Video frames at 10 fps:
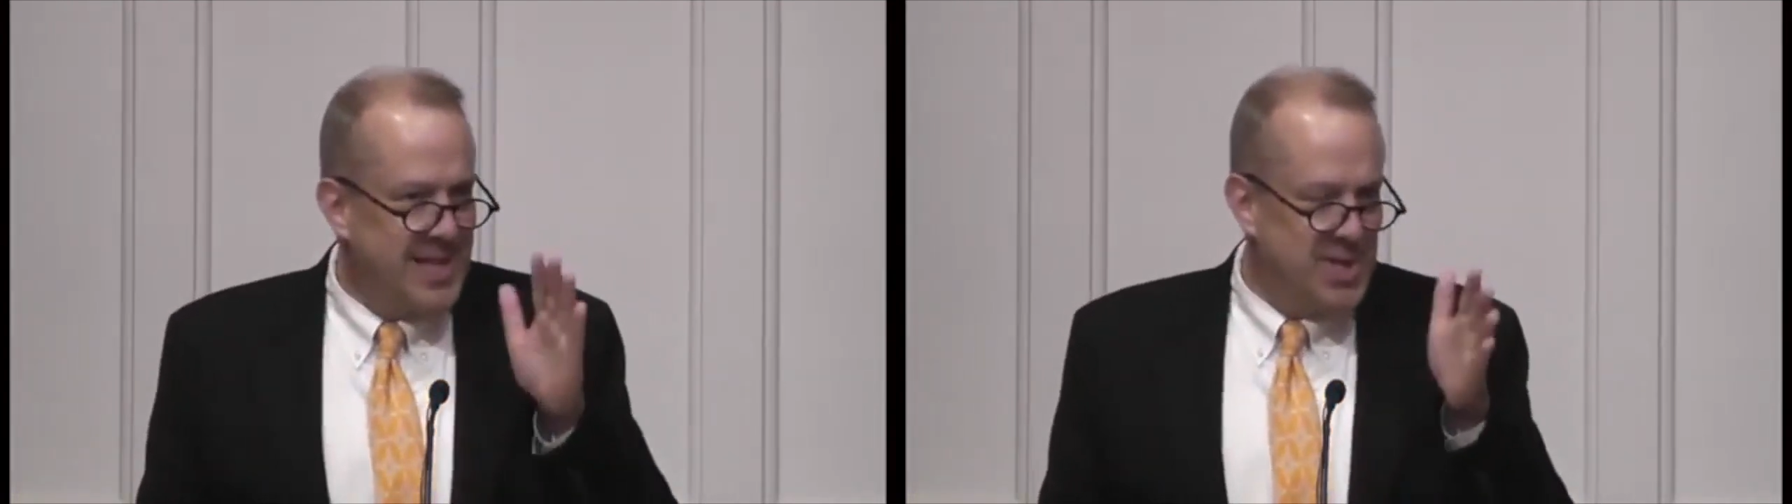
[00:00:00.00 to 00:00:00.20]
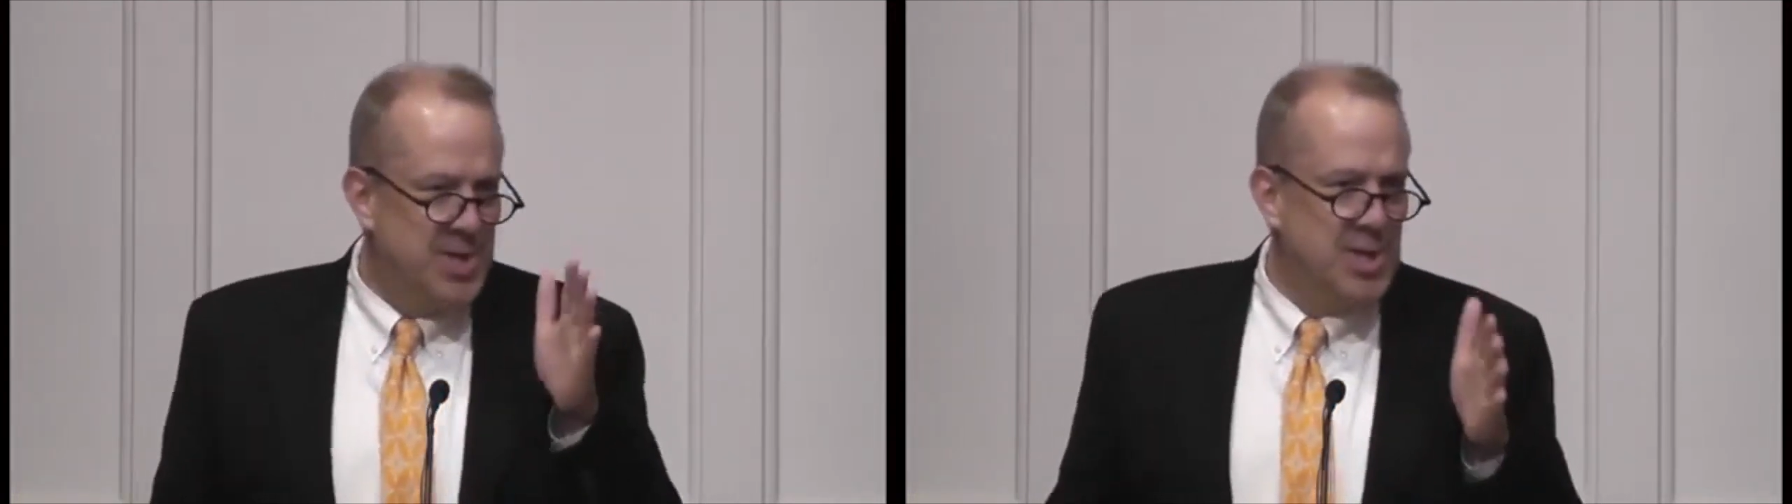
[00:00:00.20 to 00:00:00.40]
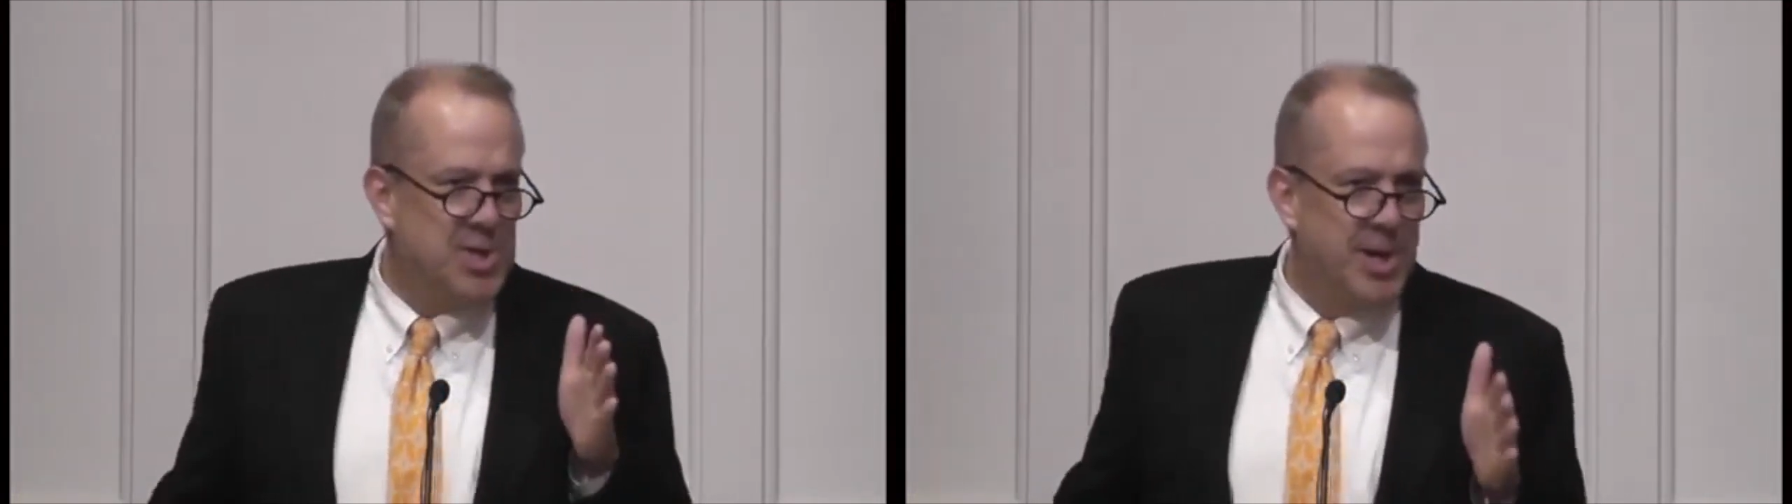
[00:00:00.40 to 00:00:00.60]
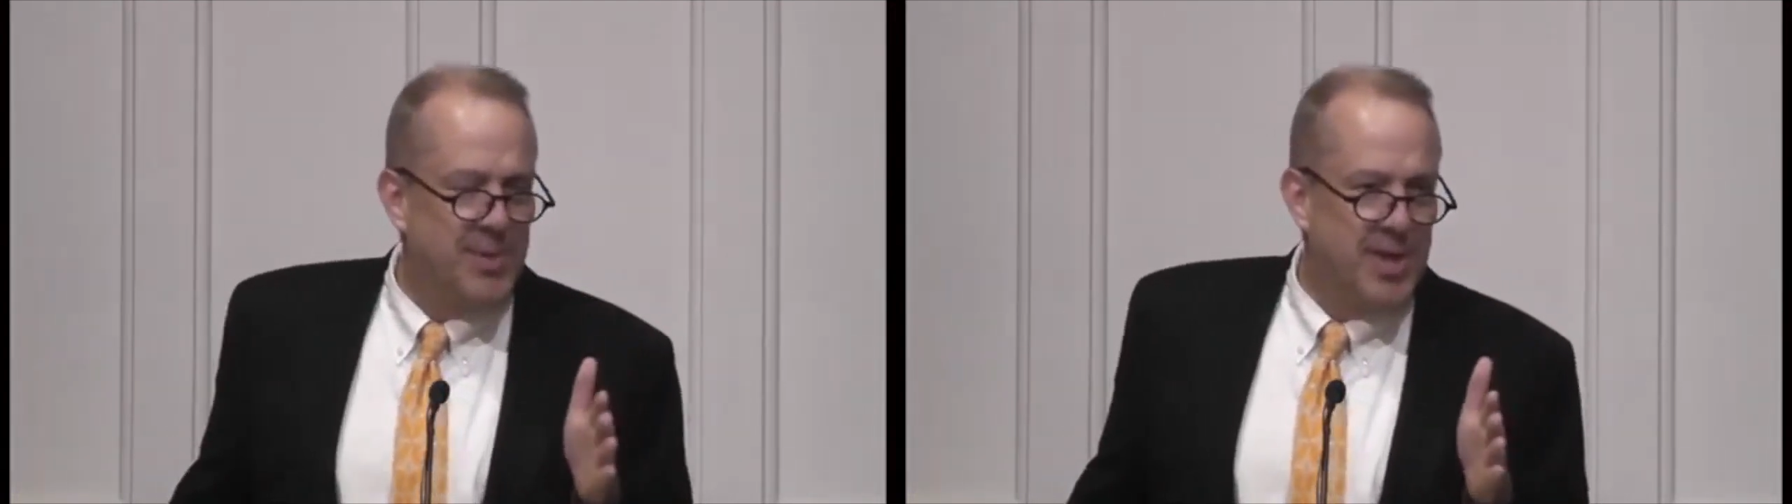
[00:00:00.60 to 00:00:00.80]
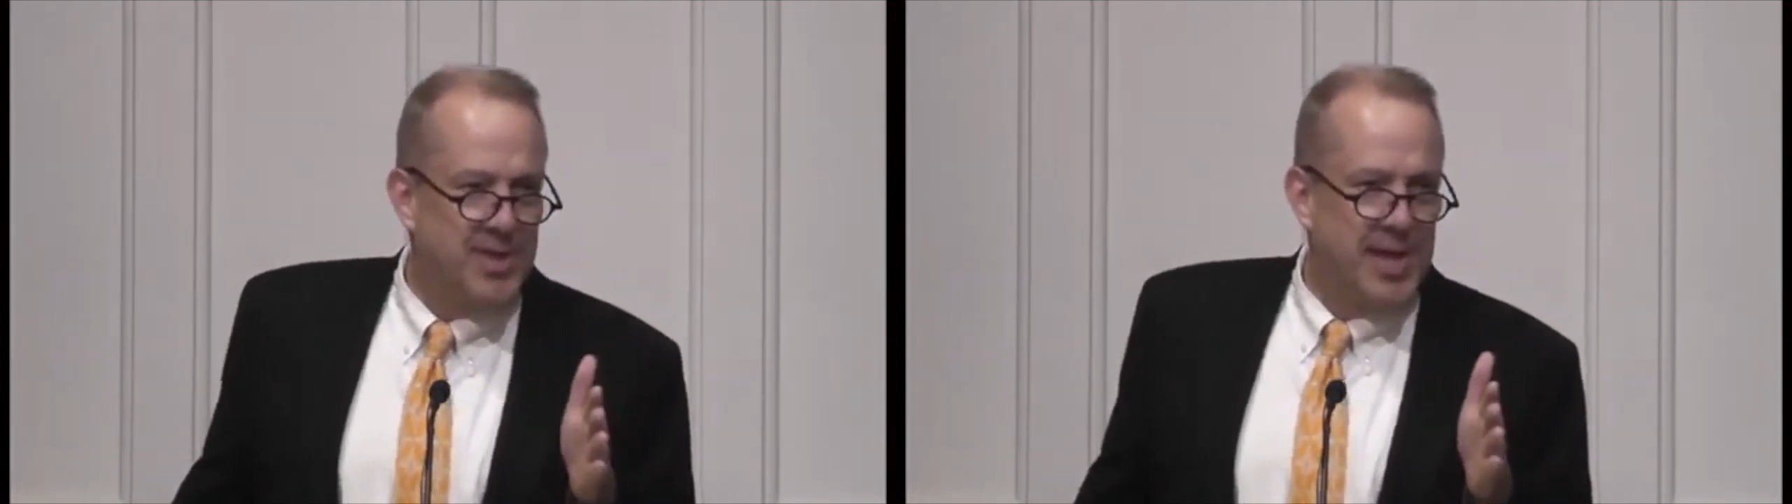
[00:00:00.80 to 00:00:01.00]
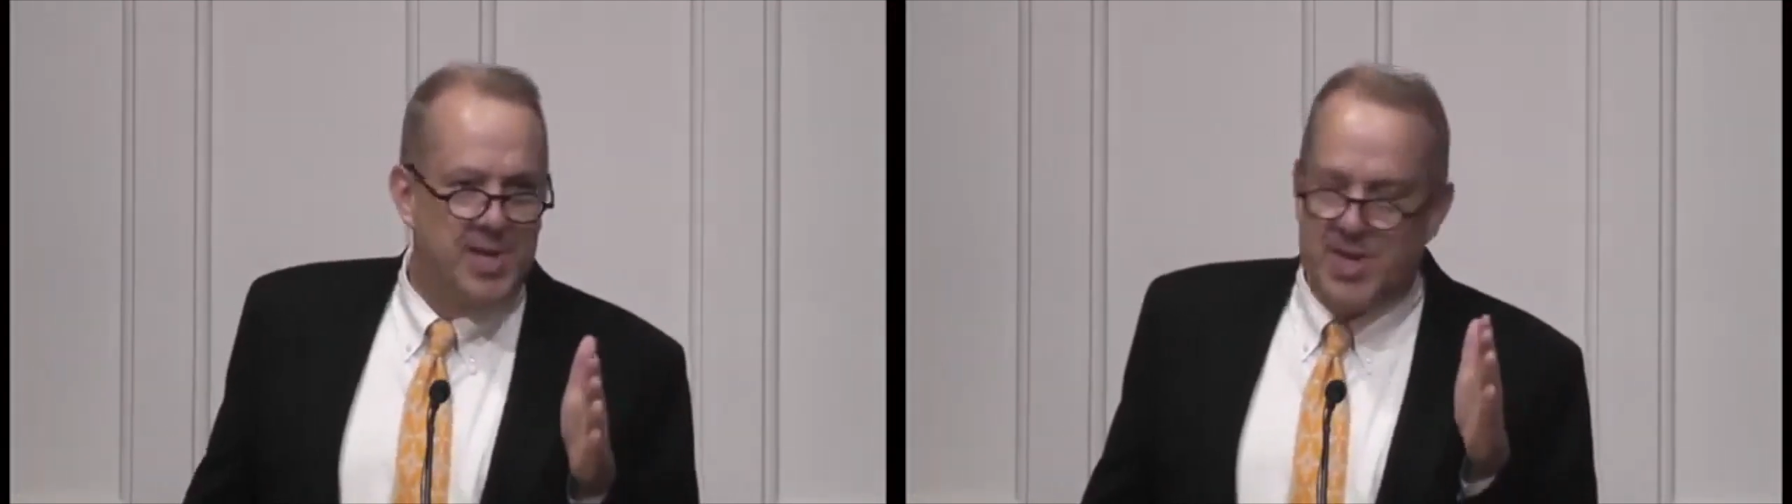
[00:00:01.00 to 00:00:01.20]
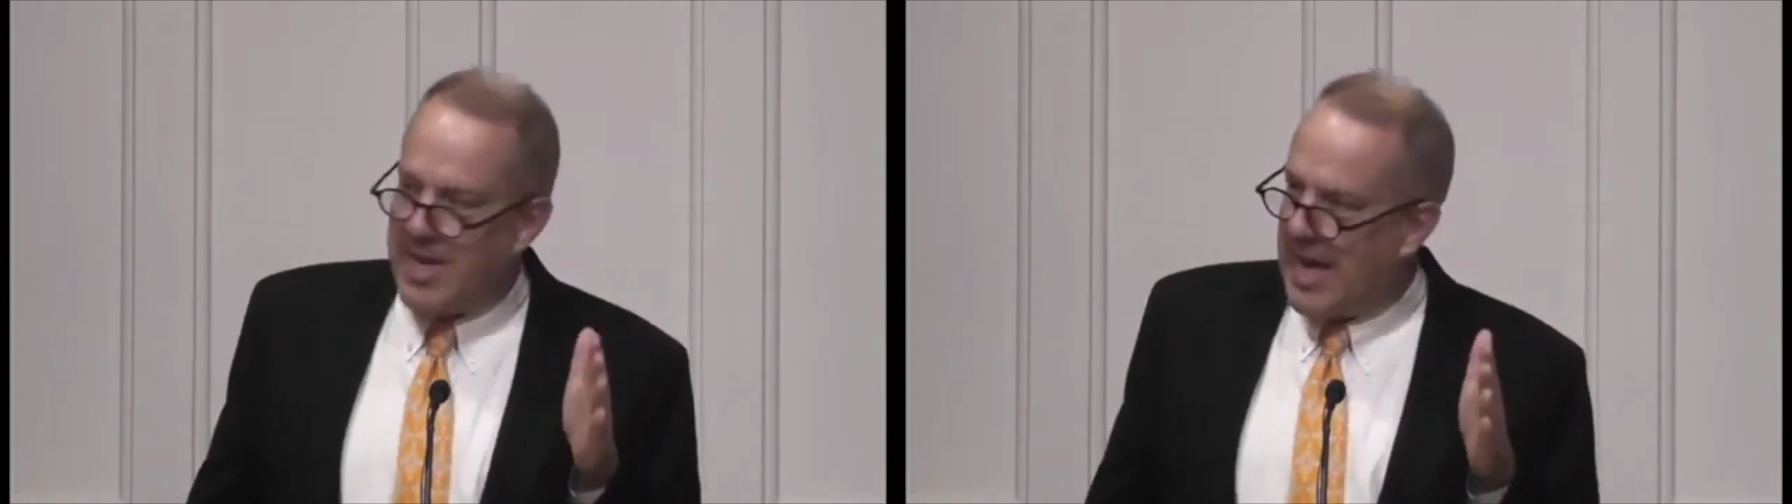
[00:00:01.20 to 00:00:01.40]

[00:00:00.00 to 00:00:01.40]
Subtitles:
Listen to some of the things that